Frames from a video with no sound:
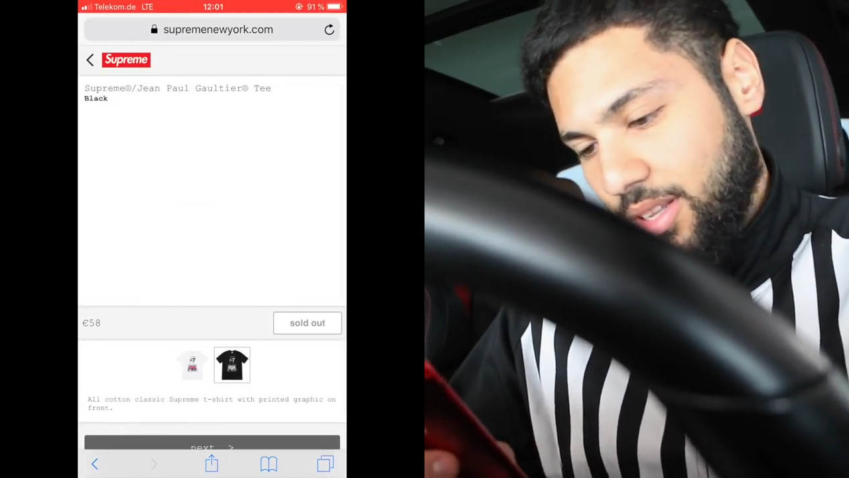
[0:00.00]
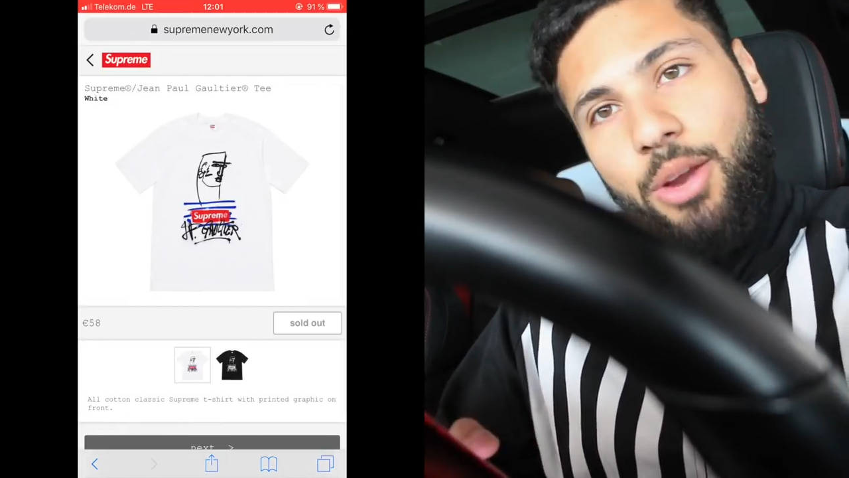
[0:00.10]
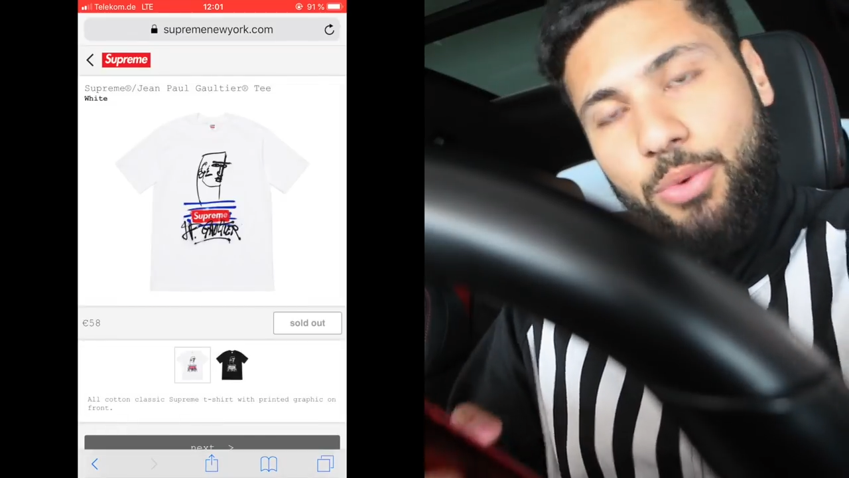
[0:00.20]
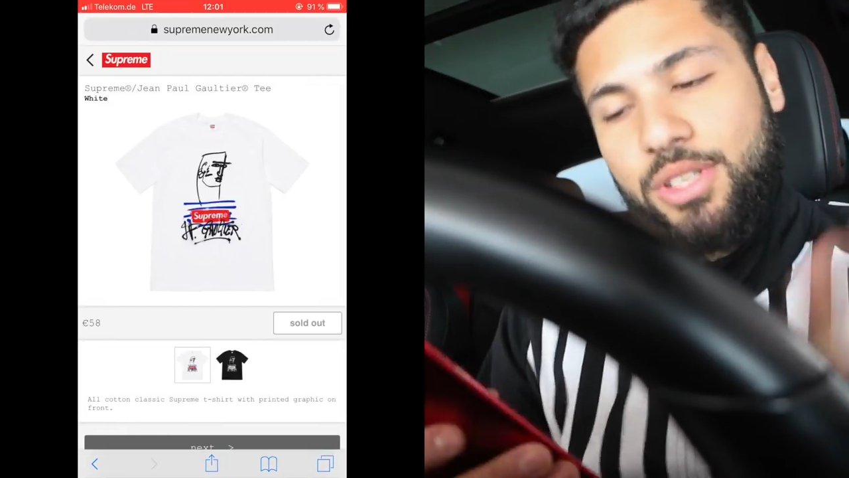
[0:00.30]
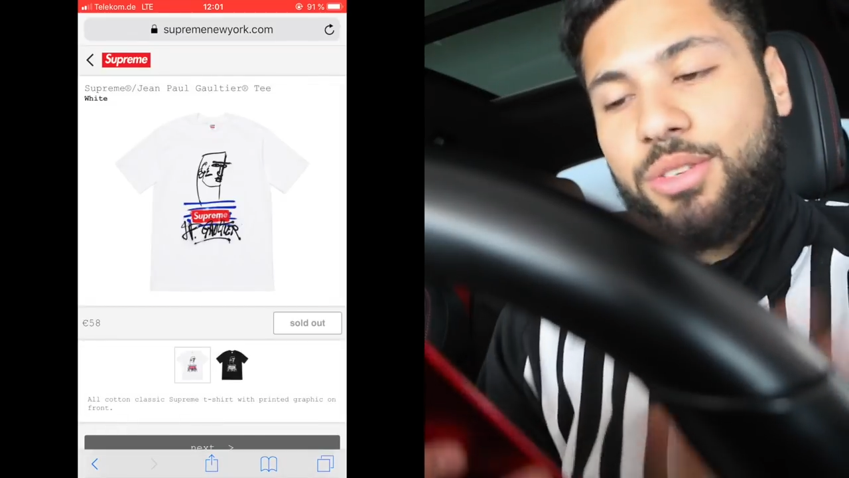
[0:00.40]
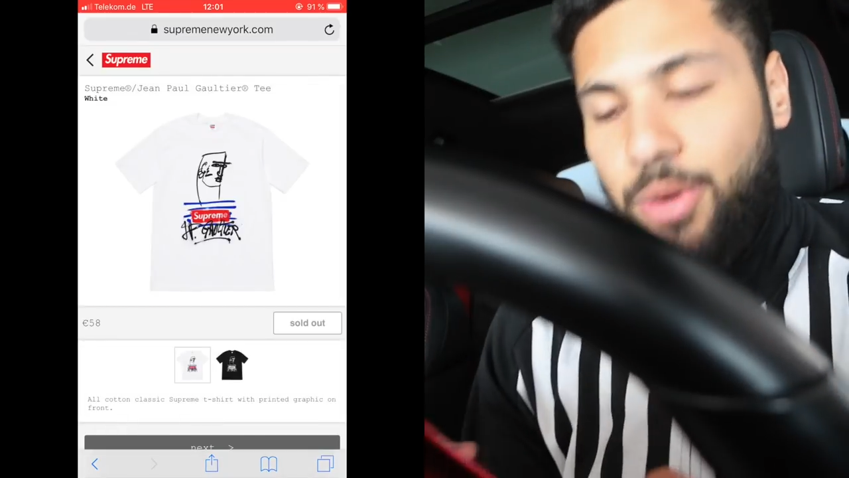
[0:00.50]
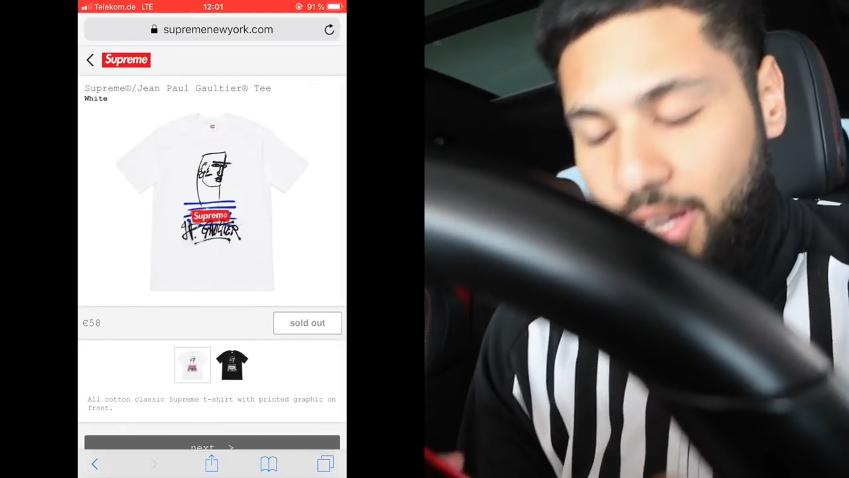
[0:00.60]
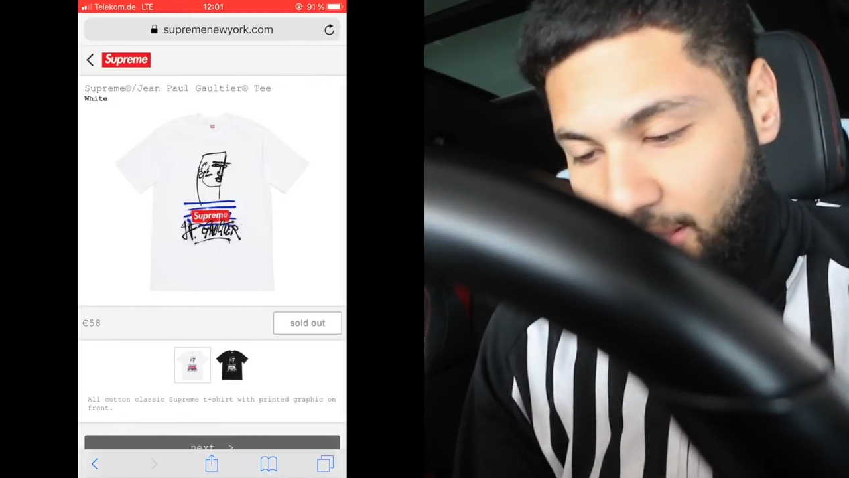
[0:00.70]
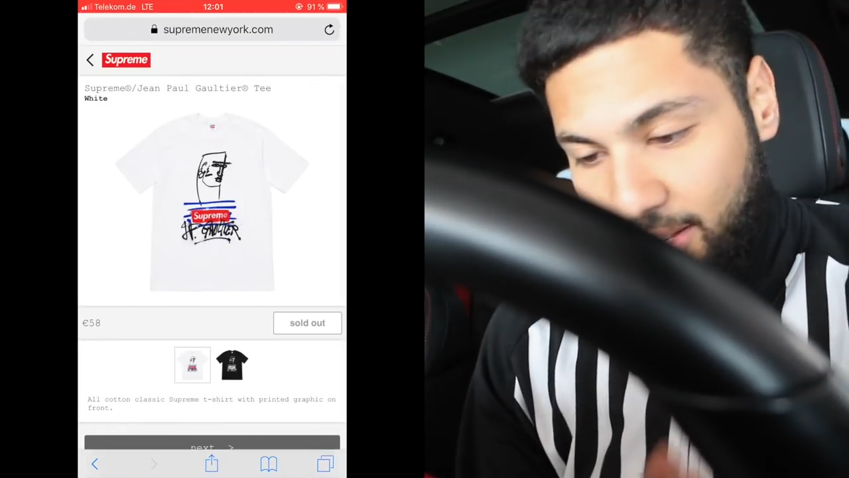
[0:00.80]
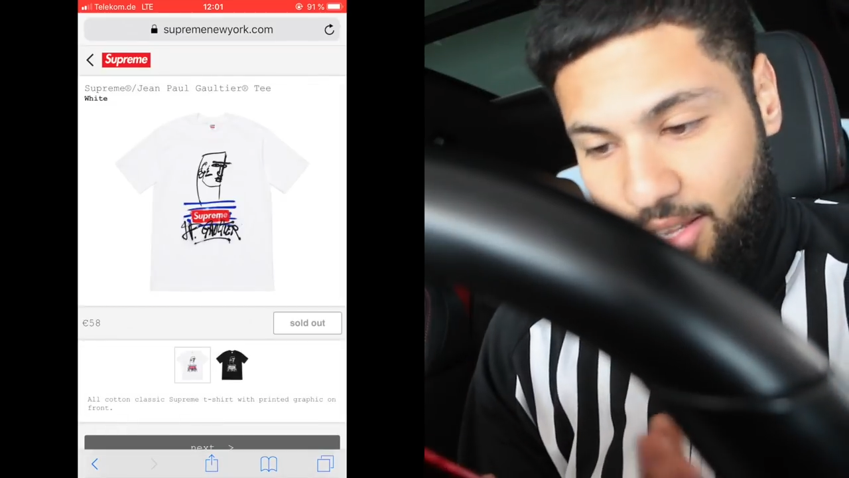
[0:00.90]
And I was
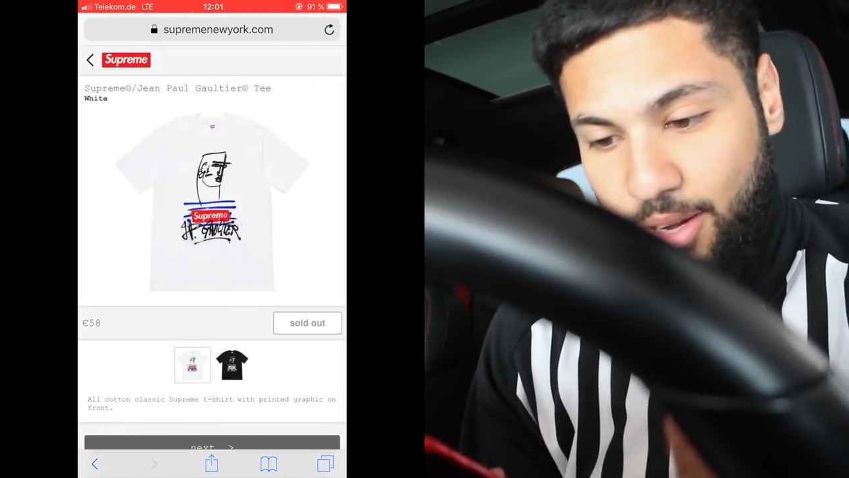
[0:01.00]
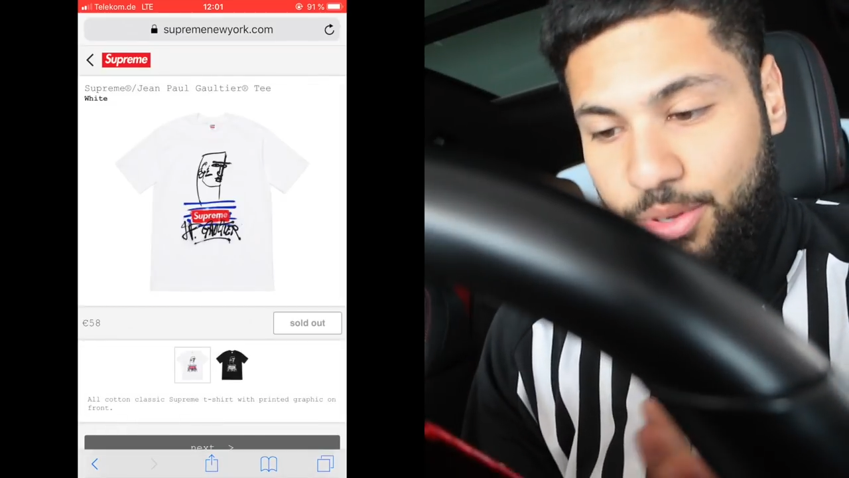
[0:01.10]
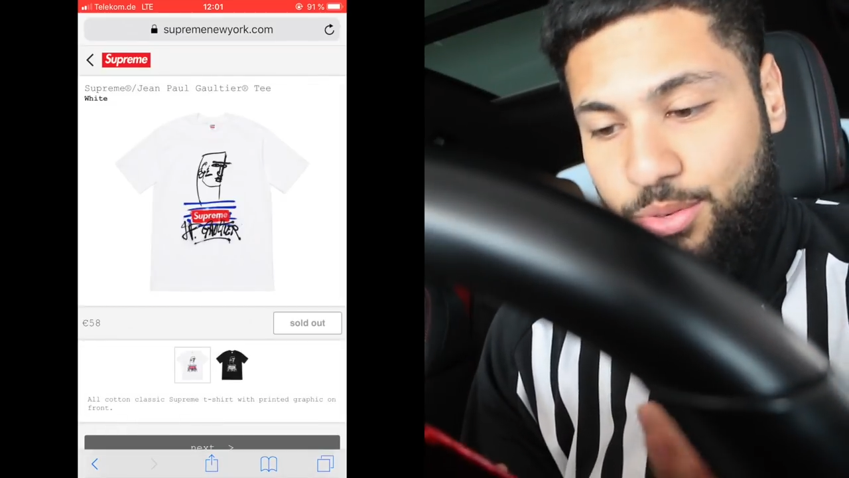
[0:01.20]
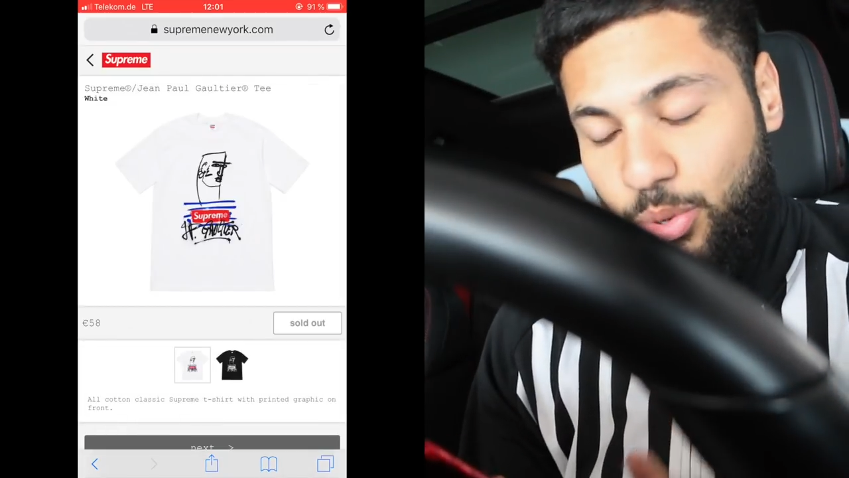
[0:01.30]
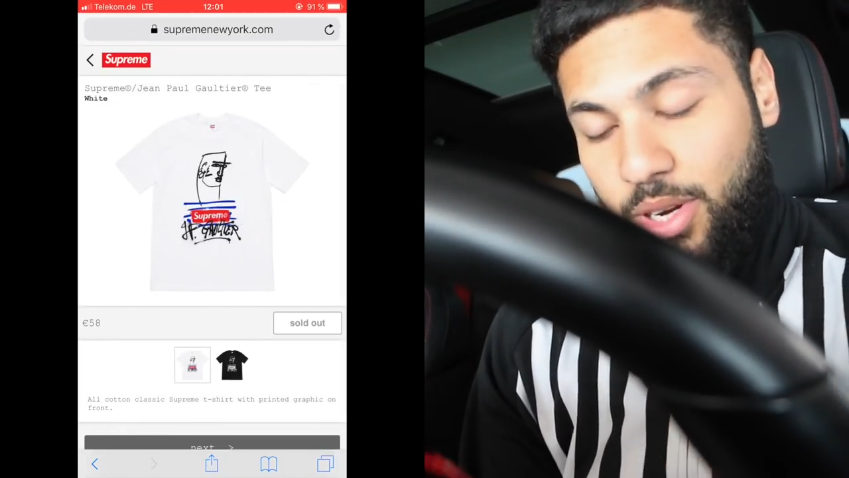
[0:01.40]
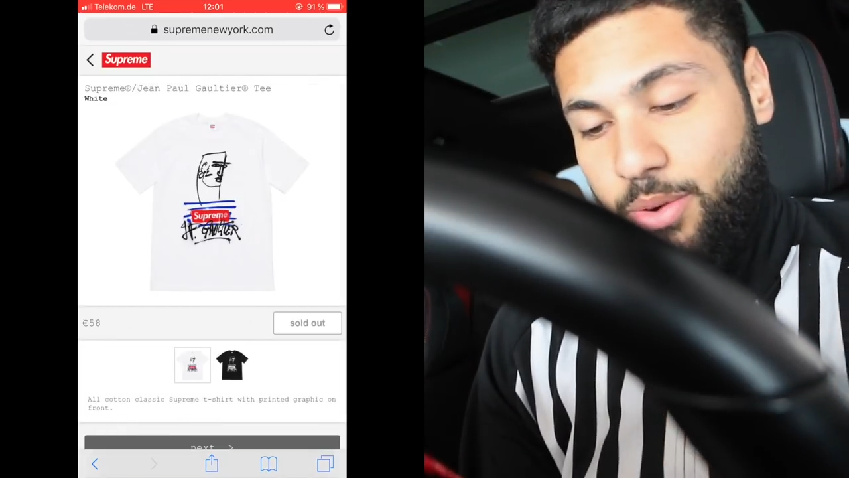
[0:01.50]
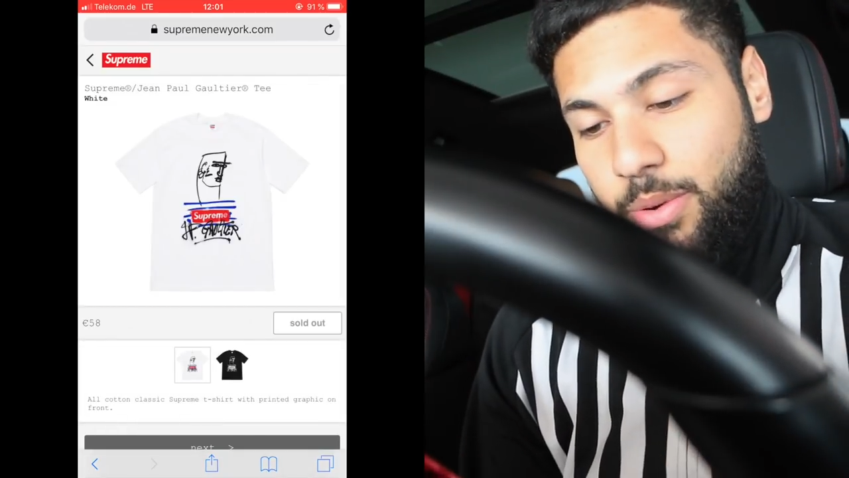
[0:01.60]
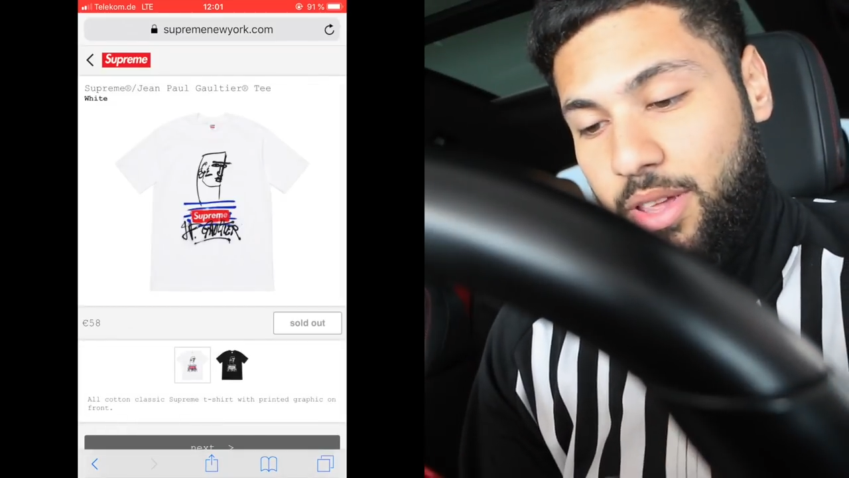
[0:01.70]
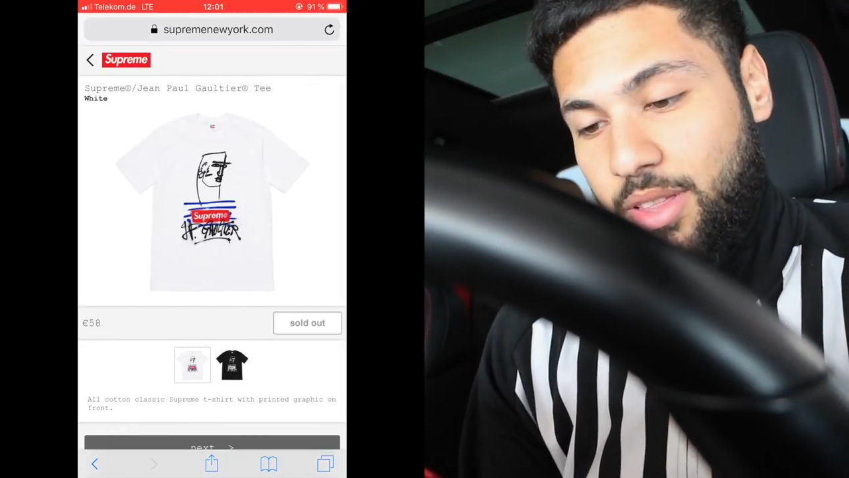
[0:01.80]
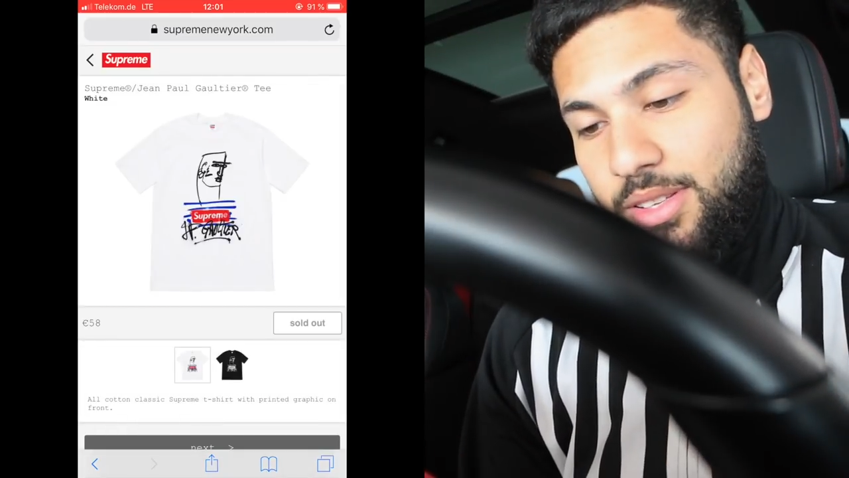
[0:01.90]
quick, like, I was really
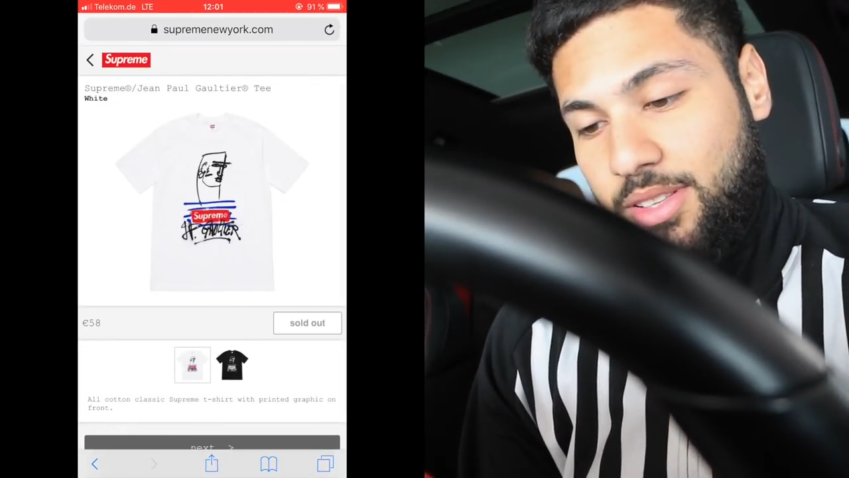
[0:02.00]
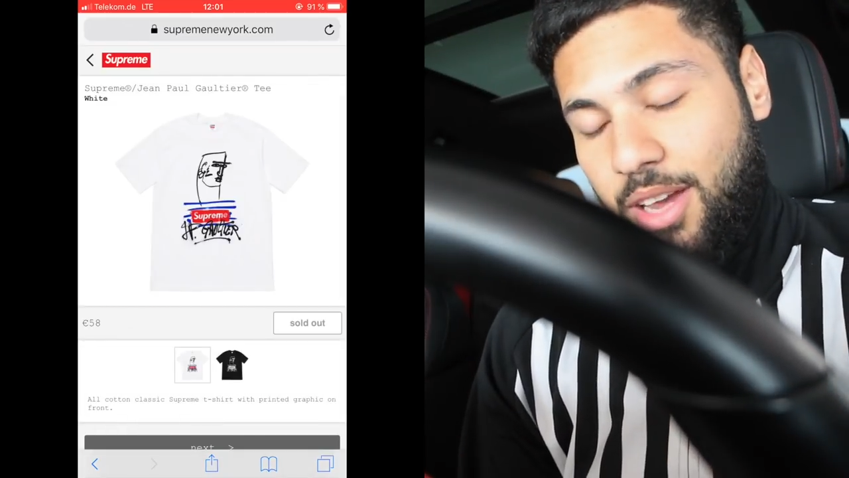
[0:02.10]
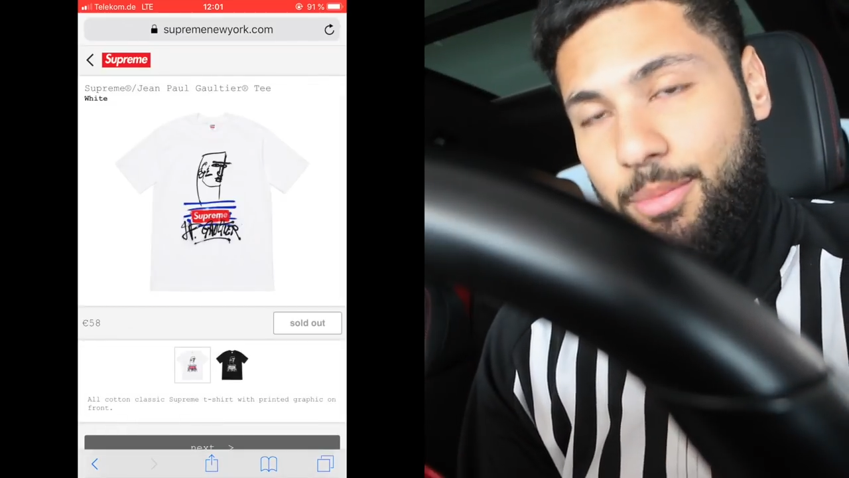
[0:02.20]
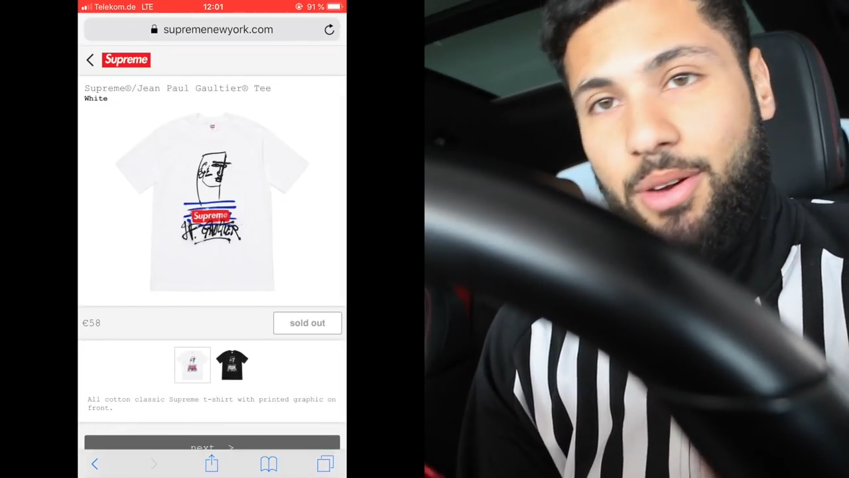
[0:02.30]
quick this time.